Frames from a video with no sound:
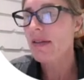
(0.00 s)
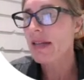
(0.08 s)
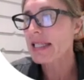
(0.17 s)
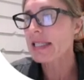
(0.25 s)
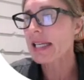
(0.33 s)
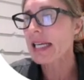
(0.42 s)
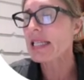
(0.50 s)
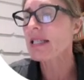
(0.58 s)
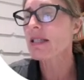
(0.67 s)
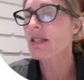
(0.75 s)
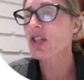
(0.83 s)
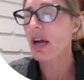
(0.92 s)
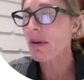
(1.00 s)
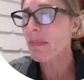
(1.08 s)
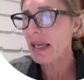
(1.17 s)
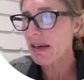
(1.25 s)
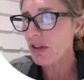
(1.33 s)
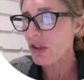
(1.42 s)
This leads Sharon
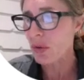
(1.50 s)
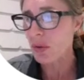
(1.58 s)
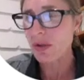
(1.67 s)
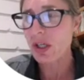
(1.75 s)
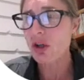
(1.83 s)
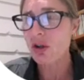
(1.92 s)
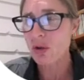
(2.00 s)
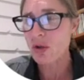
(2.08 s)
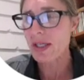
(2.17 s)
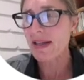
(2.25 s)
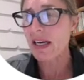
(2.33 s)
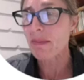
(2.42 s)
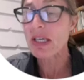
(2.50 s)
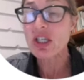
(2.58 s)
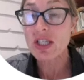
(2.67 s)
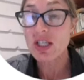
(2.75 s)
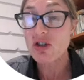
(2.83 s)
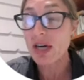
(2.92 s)
Beder to the conclusion that
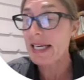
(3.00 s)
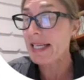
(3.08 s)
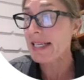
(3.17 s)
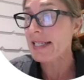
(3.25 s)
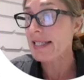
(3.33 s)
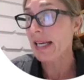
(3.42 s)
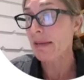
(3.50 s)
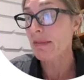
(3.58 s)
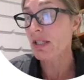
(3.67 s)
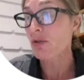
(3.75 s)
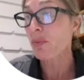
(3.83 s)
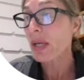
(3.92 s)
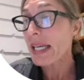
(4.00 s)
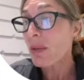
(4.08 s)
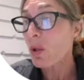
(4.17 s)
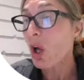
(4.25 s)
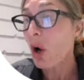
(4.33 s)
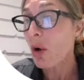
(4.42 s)
emissions trading schemes really
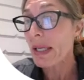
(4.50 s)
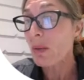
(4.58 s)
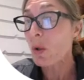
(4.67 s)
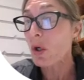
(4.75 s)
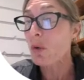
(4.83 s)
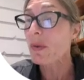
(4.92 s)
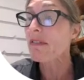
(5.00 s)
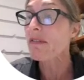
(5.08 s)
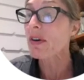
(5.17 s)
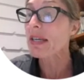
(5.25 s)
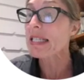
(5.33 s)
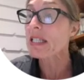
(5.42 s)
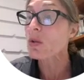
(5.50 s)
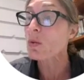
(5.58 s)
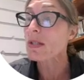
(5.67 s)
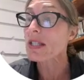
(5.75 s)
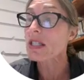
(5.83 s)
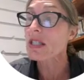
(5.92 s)
will only work with the very
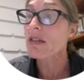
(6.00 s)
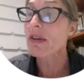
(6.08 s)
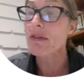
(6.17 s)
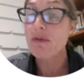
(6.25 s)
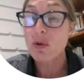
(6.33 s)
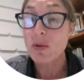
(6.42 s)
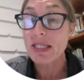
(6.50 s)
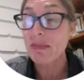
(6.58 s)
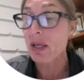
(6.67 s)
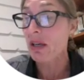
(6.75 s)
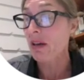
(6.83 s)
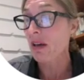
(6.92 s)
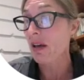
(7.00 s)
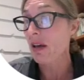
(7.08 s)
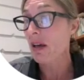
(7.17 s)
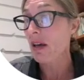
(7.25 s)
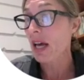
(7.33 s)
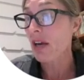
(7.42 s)
sorts of enforcement
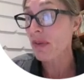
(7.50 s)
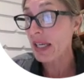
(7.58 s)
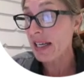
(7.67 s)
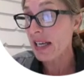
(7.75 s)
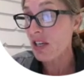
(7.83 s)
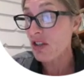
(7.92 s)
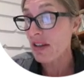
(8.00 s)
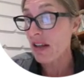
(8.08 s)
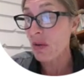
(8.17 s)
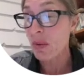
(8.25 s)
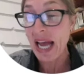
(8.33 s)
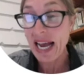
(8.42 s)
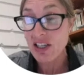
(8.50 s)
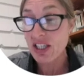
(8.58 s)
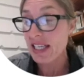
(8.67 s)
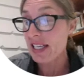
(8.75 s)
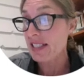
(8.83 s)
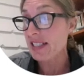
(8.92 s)
and regulation that they were
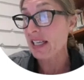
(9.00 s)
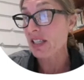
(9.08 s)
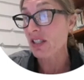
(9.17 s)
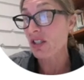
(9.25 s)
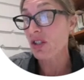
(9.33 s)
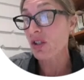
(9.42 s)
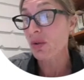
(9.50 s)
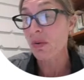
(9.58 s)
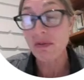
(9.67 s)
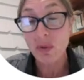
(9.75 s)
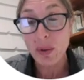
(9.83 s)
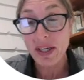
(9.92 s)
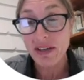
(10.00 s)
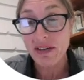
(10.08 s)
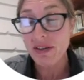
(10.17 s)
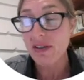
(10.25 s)
actually intended to avoid.